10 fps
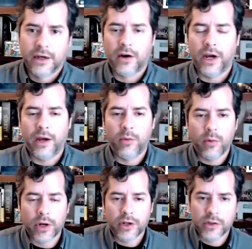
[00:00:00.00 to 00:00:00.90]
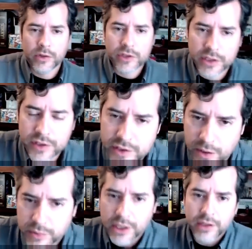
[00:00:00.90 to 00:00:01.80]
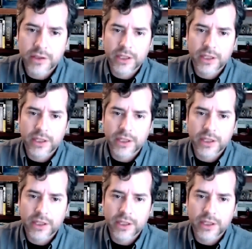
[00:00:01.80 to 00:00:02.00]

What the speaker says: All right, and what we're going to do is this is something